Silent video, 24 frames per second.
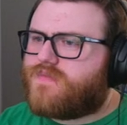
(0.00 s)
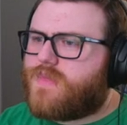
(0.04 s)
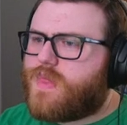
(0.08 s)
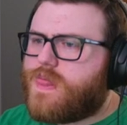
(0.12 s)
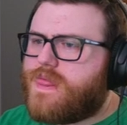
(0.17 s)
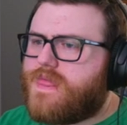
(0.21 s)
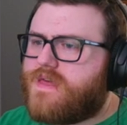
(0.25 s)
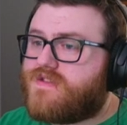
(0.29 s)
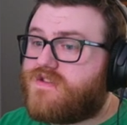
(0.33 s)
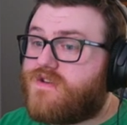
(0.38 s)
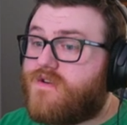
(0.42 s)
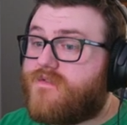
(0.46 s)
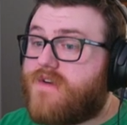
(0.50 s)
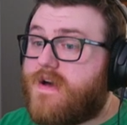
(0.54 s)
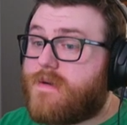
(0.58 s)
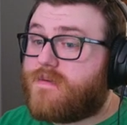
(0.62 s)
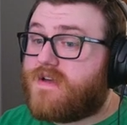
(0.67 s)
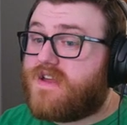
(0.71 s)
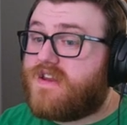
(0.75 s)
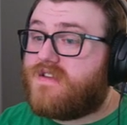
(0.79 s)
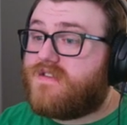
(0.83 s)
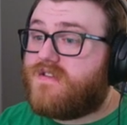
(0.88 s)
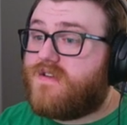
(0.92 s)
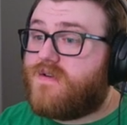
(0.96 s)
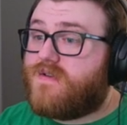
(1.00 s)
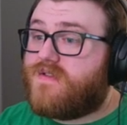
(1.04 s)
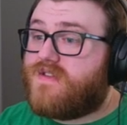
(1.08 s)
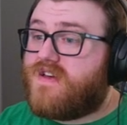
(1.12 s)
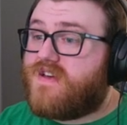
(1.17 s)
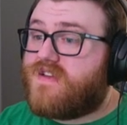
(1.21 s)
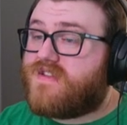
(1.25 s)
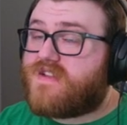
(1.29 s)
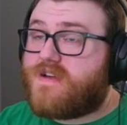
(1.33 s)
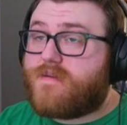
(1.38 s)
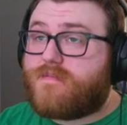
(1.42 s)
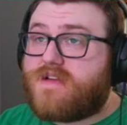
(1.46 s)
So if I'm gonna do
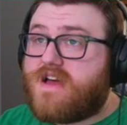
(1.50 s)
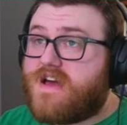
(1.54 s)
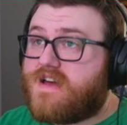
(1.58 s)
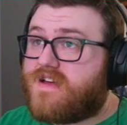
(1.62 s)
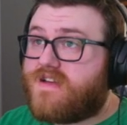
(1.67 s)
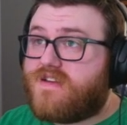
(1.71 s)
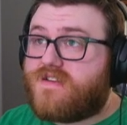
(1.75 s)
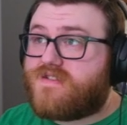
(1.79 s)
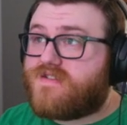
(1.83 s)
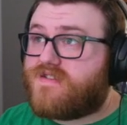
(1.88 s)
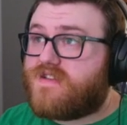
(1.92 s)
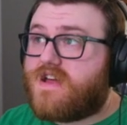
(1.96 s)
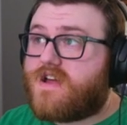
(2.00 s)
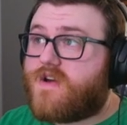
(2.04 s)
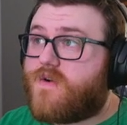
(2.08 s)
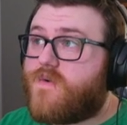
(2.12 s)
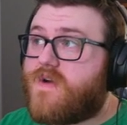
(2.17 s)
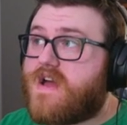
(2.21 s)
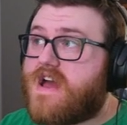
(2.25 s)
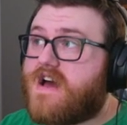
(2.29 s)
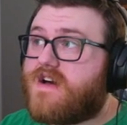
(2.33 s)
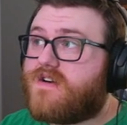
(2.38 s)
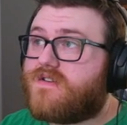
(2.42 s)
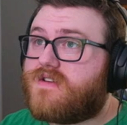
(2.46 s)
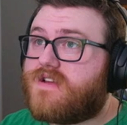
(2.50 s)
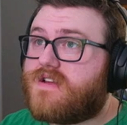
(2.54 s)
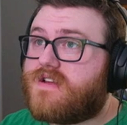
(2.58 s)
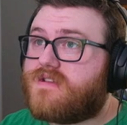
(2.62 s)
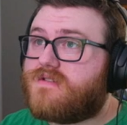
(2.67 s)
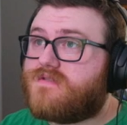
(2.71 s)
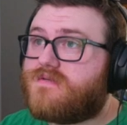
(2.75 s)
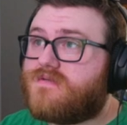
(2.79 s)
this, I'm not gonna stick around in,